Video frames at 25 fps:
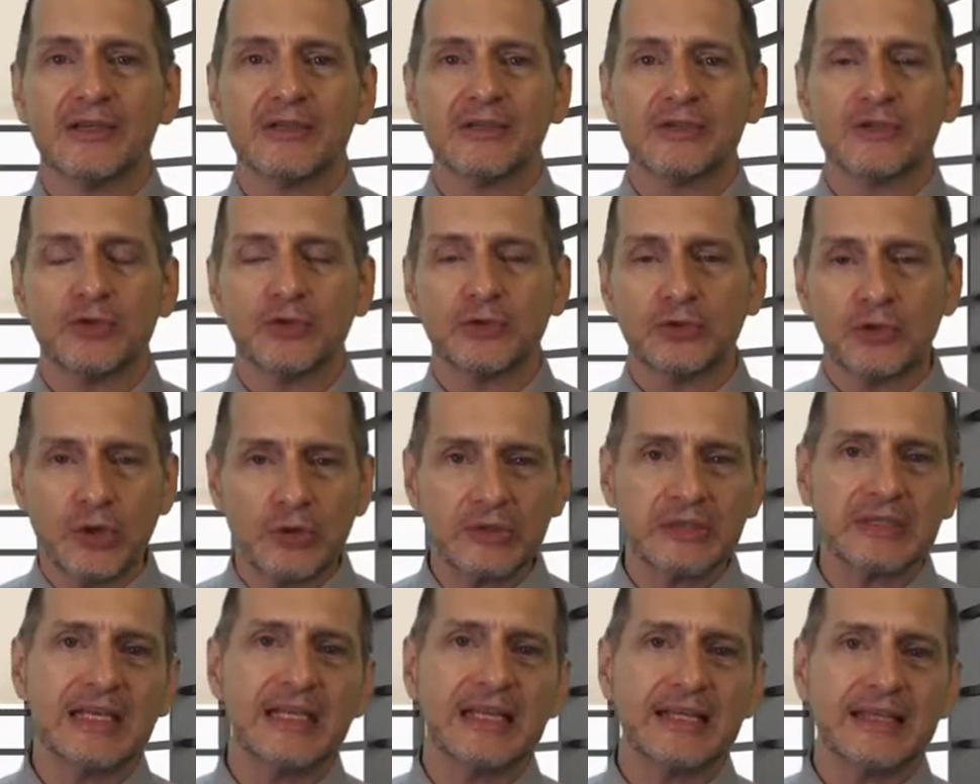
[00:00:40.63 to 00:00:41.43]
So
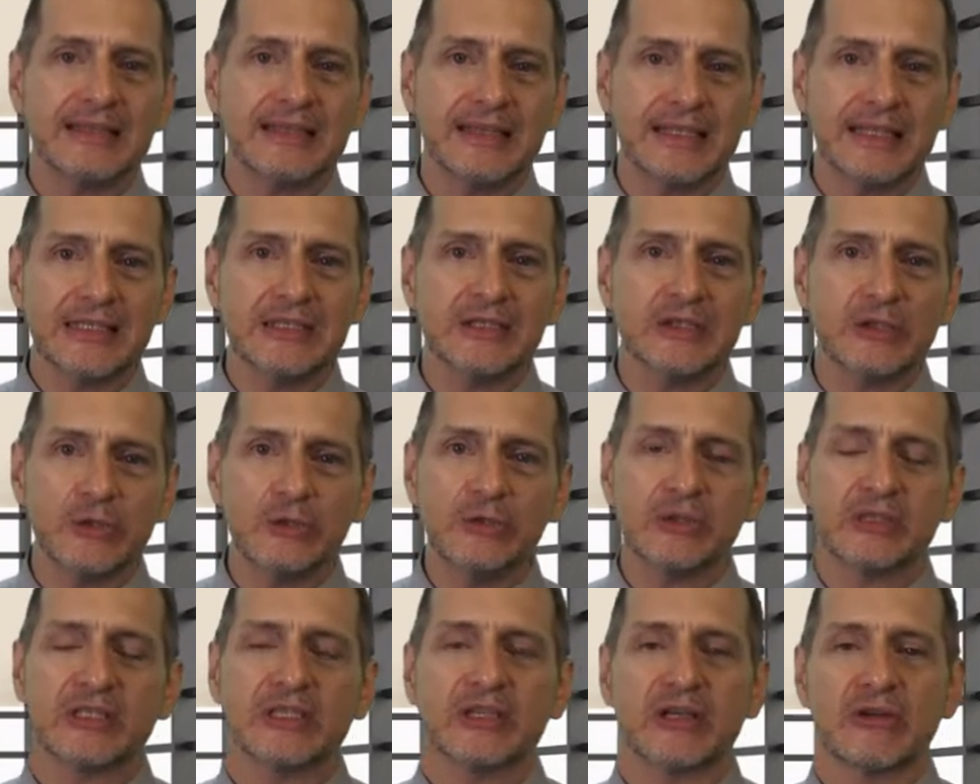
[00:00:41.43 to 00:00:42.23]
don't take these
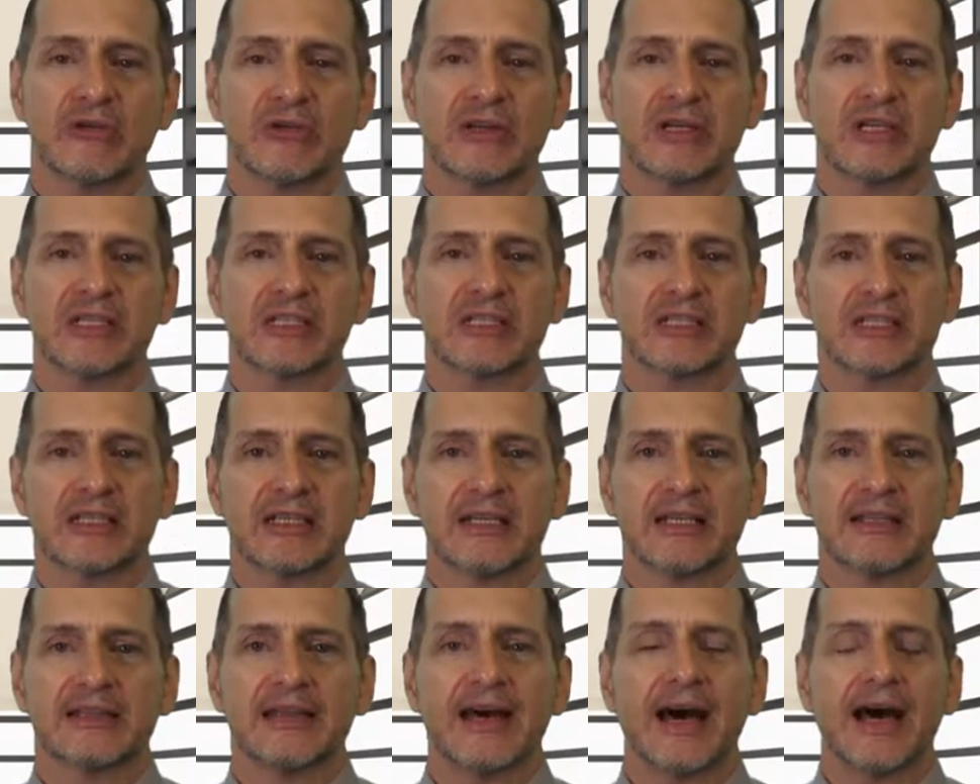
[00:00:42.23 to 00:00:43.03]
too serious.
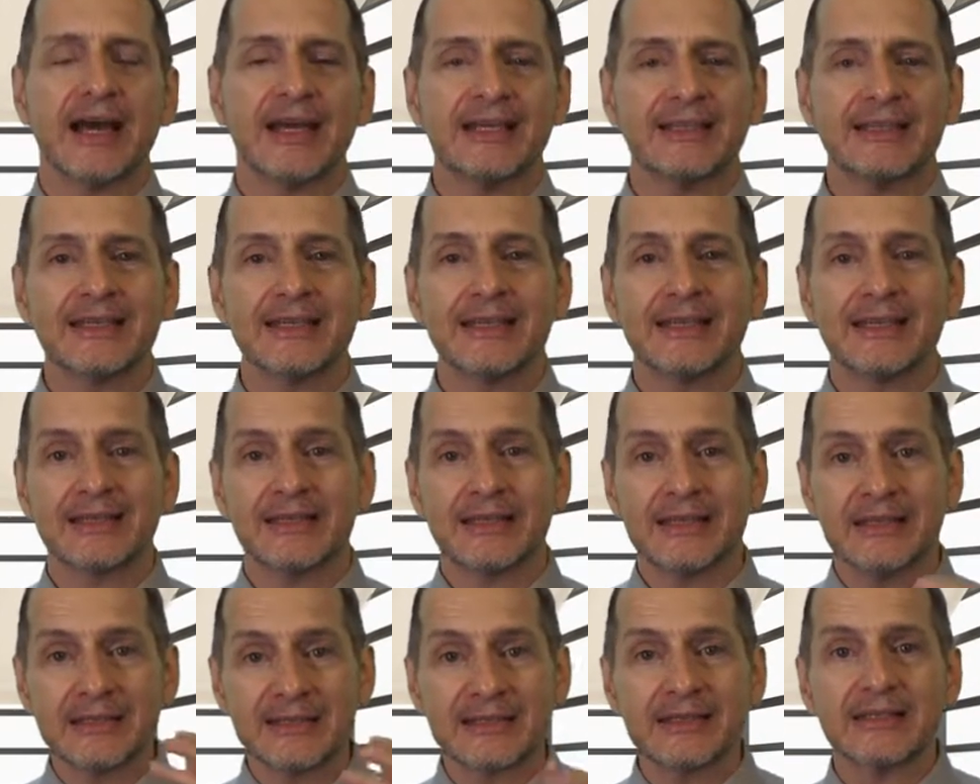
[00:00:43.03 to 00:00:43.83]
The idea
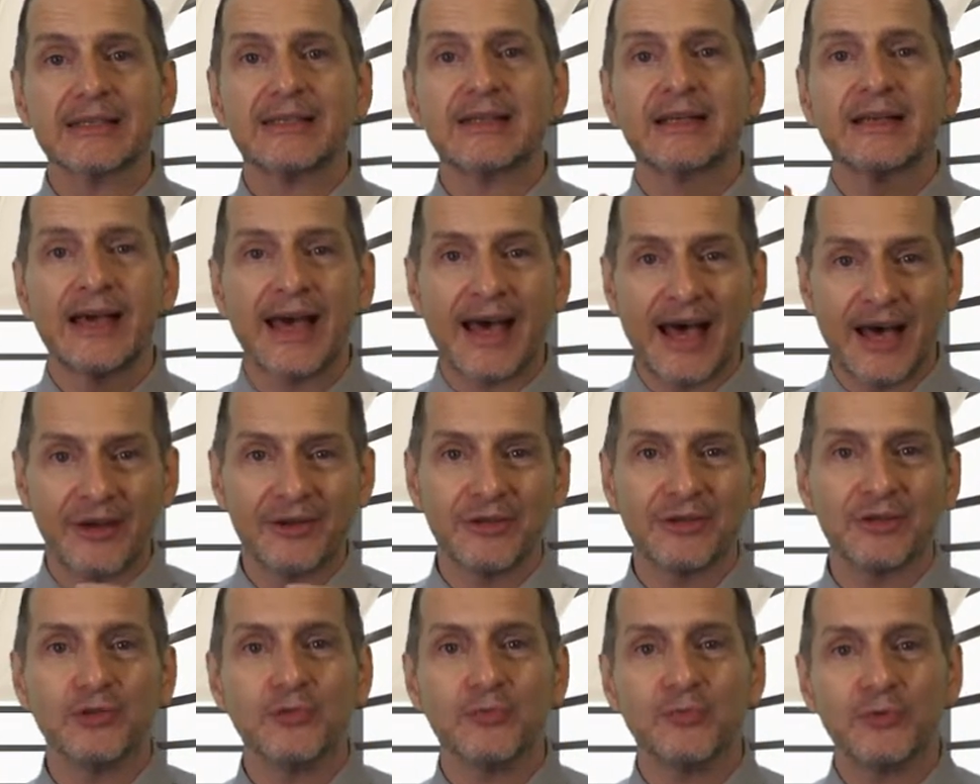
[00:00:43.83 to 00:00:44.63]
is, how
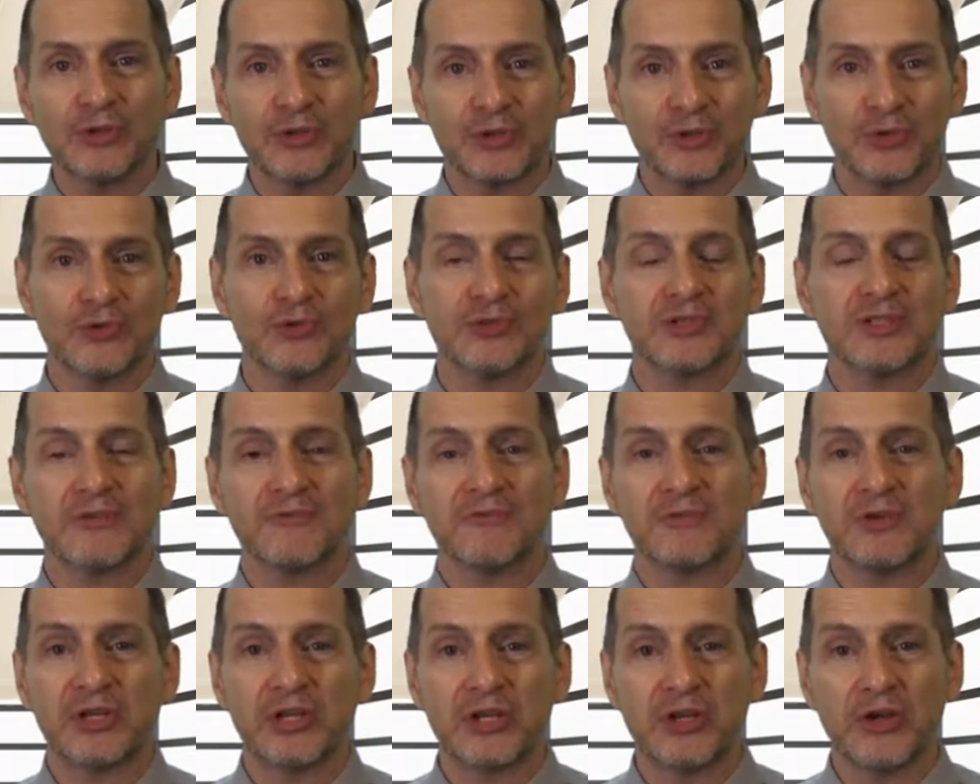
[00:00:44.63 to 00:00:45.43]
do you produce the
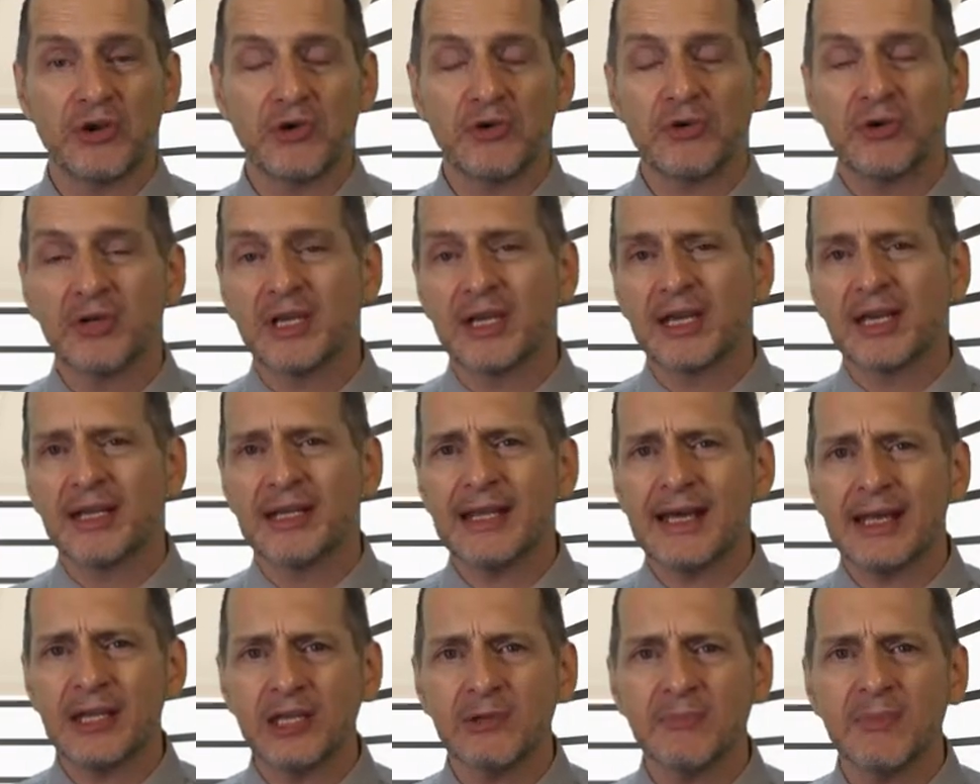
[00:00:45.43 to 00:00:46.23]
video?
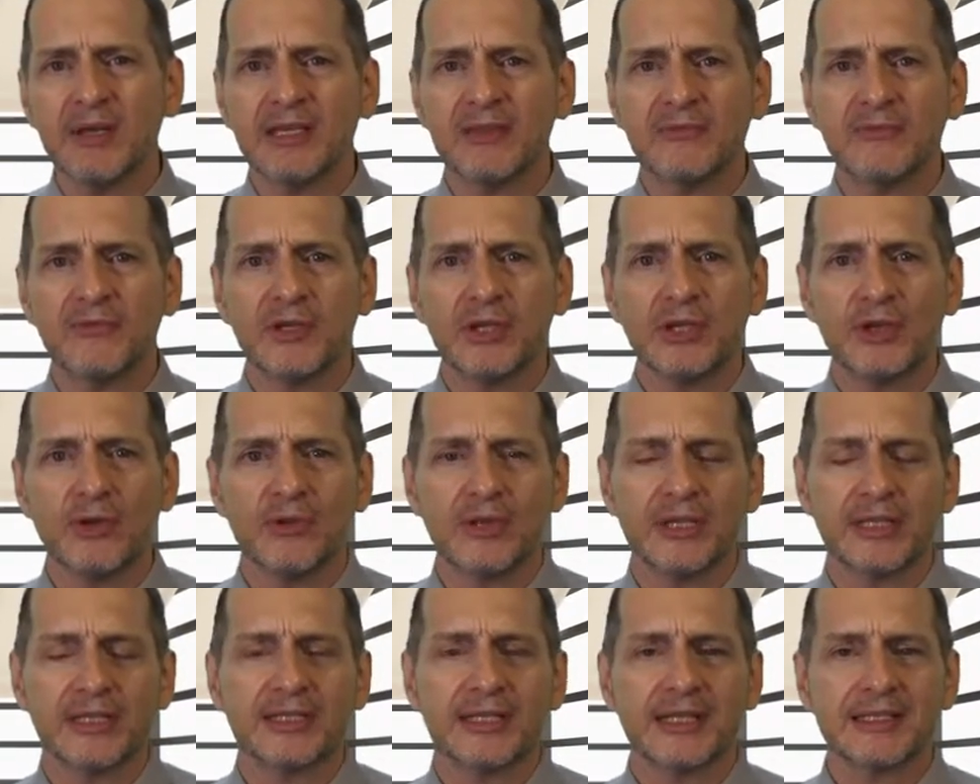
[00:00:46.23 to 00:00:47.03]
And how do you make a
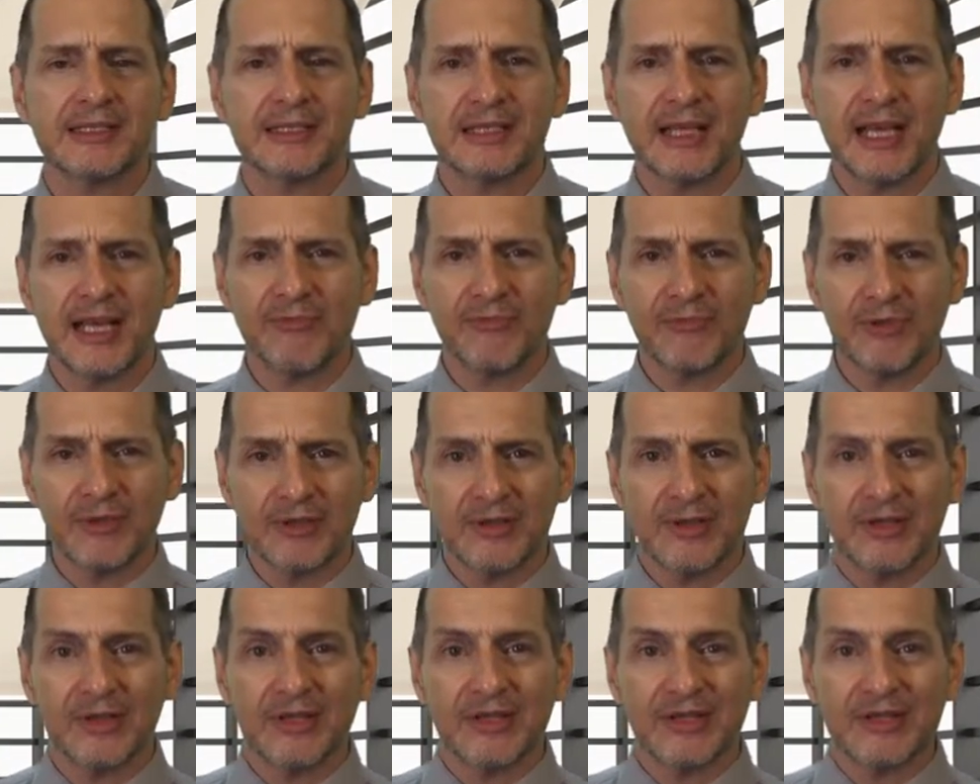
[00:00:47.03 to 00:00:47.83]
video that doesn't have
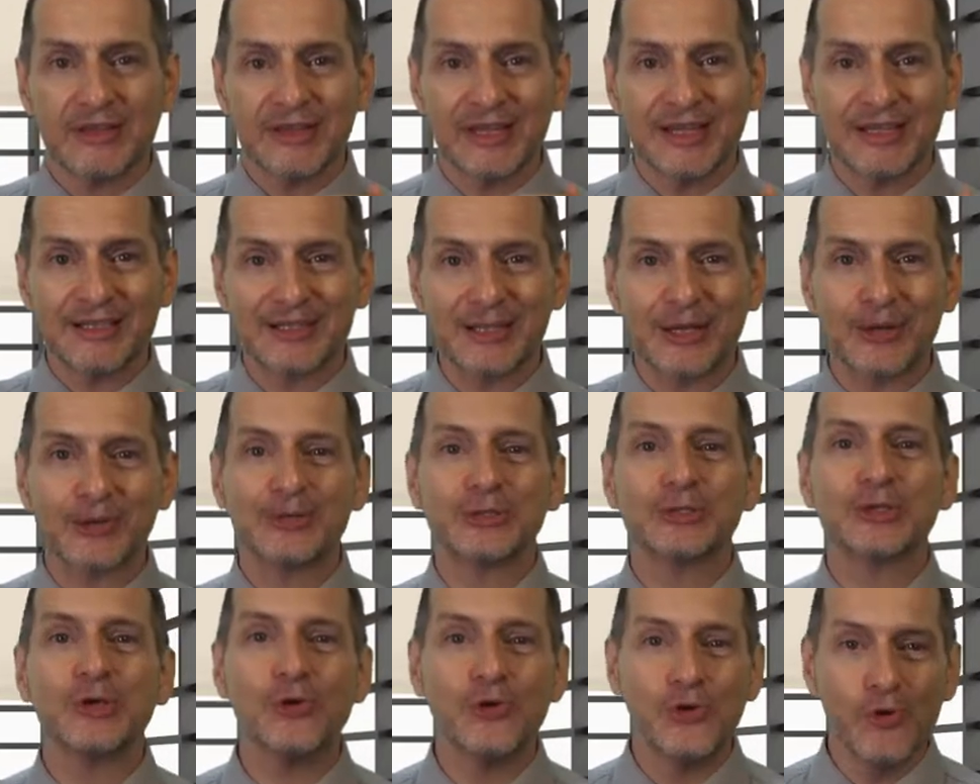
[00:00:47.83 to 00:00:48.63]
things that
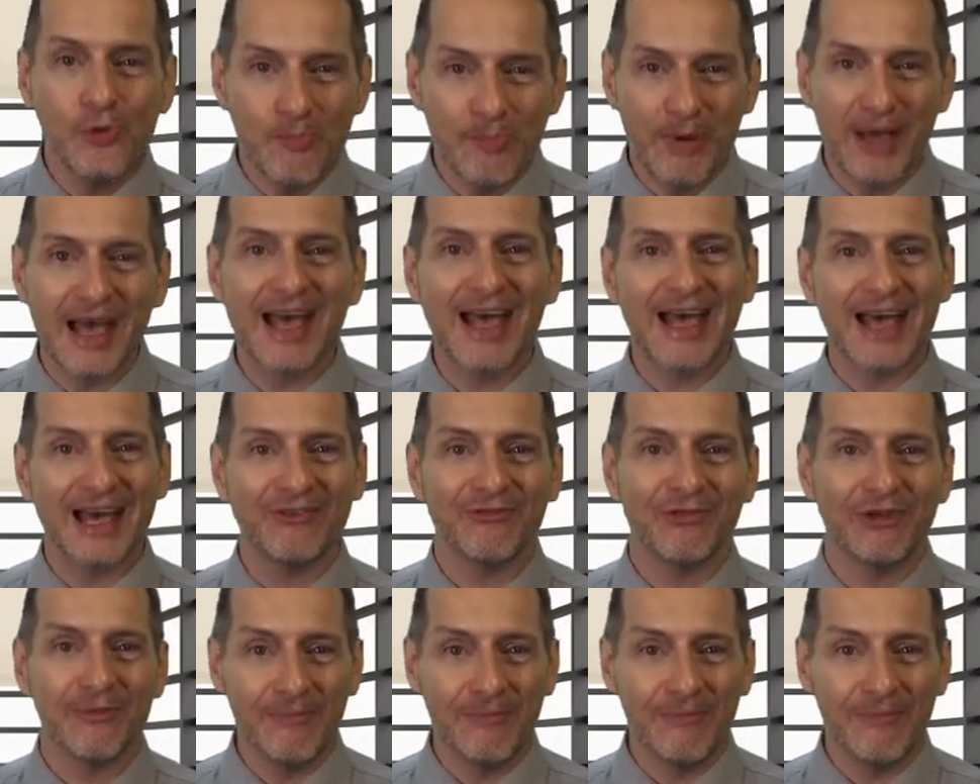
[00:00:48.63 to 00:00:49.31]
are too bad?